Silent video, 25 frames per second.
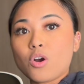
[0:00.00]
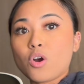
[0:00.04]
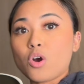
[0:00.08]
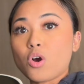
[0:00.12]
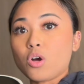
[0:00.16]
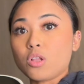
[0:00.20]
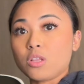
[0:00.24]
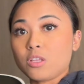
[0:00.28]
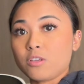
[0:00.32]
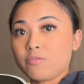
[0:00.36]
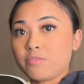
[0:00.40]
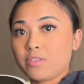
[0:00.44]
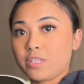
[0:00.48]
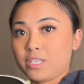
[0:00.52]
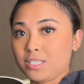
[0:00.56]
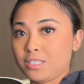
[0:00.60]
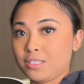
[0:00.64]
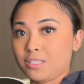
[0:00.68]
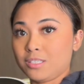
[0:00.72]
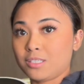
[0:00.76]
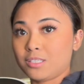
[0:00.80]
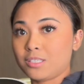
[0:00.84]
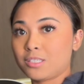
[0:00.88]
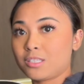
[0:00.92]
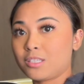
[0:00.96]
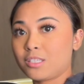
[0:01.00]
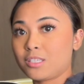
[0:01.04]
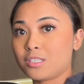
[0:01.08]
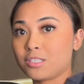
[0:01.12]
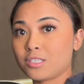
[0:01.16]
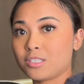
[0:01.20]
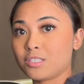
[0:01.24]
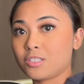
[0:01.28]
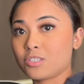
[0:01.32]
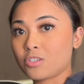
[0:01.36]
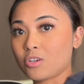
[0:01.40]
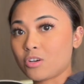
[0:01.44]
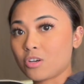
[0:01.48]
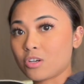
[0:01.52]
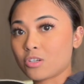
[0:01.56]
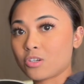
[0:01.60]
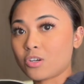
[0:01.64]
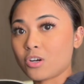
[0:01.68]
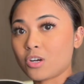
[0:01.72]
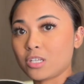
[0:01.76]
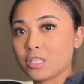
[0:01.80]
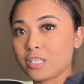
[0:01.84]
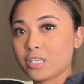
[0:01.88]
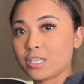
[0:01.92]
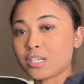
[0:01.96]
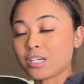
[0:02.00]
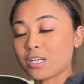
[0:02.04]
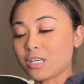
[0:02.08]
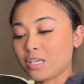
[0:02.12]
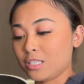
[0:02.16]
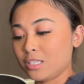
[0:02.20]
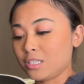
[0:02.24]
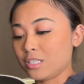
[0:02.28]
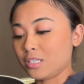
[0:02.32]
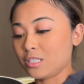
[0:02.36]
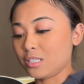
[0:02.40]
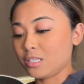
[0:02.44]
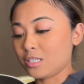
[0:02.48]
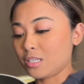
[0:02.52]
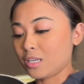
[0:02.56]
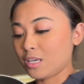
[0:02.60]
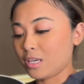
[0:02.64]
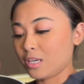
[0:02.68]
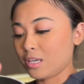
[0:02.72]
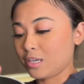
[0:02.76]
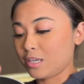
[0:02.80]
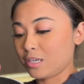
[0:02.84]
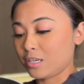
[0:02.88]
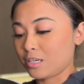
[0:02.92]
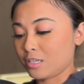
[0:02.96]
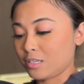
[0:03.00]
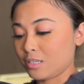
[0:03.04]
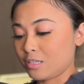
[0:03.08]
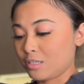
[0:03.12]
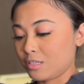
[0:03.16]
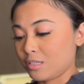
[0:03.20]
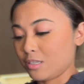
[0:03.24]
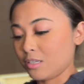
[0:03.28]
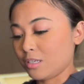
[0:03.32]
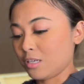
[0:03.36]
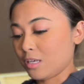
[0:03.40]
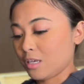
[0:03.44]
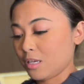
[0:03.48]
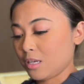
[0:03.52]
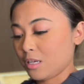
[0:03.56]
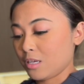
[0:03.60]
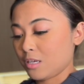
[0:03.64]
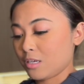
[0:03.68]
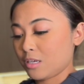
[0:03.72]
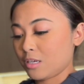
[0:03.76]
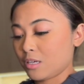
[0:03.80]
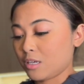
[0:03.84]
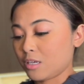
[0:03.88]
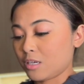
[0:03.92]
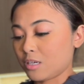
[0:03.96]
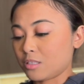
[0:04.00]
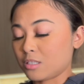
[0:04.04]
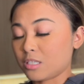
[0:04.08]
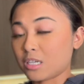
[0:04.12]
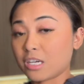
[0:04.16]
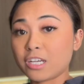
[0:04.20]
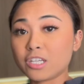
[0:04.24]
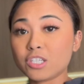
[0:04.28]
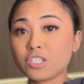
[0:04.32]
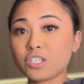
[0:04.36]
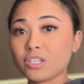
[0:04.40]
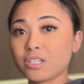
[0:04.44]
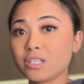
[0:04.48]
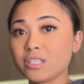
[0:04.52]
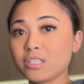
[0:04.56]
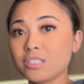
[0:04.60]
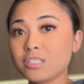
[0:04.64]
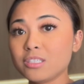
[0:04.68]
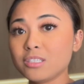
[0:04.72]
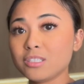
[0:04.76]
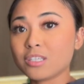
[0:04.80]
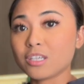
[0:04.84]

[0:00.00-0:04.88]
all of this. This is our garlic, onion, and Thai chilies.